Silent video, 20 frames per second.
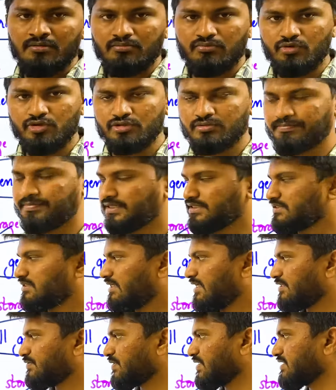both
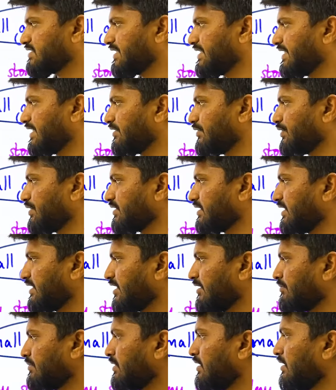Brazil as well as India during that
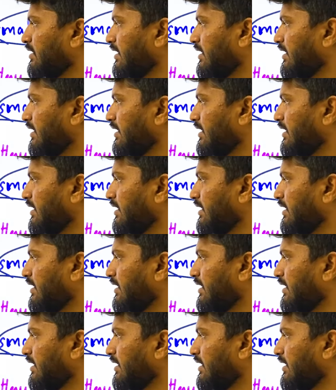time.